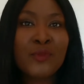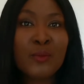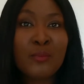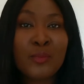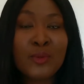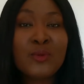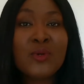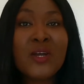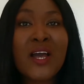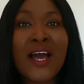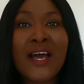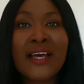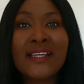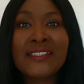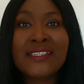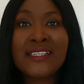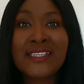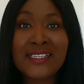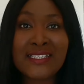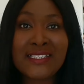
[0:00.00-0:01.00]
Blue
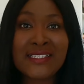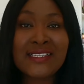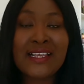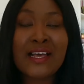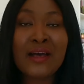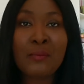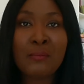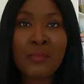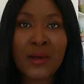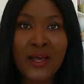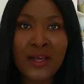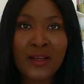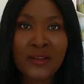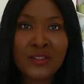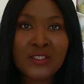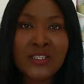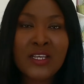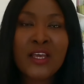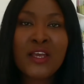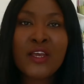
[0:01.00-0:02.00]
Card is
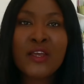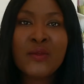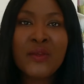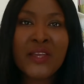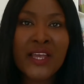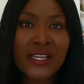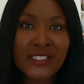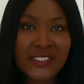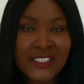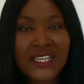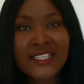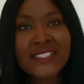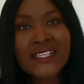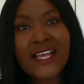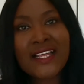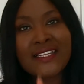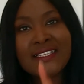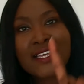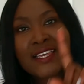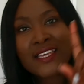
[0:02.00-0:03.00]
about. You can check
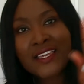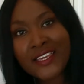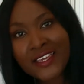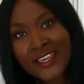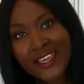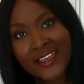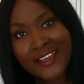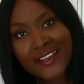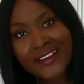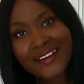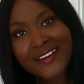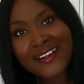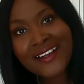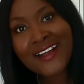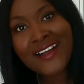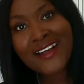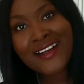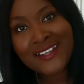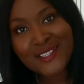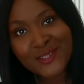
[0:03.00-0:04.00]
that here
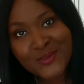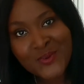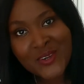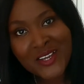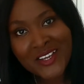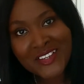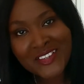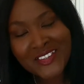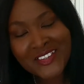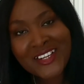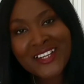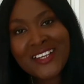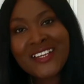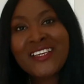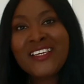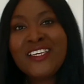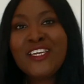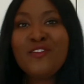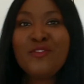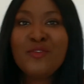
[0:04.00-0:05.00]
as well
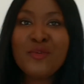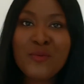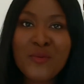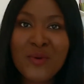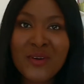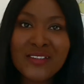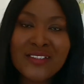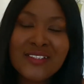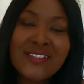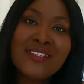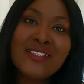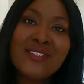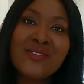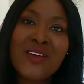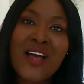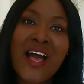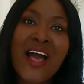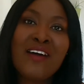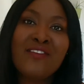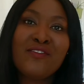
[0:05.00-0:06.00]
if you want
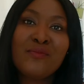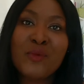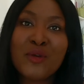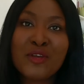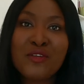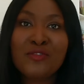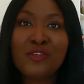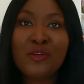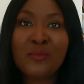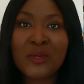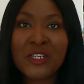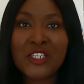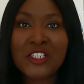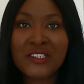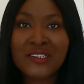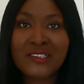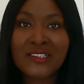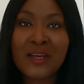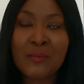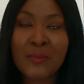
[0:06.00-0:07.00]
to have more
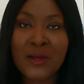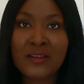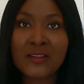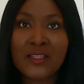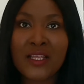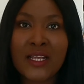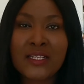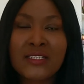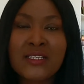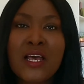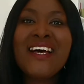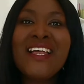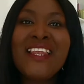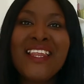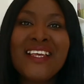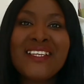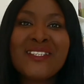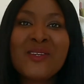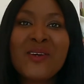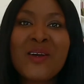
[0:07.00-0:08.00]
information about that.
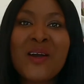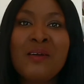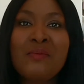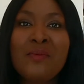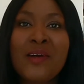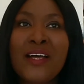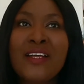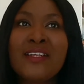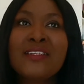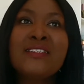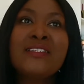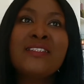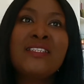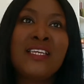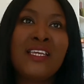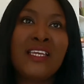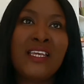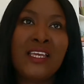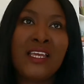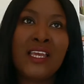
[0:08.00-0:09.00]
Let's talk about
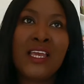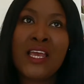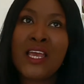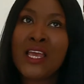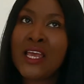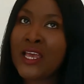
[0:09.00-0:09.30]
the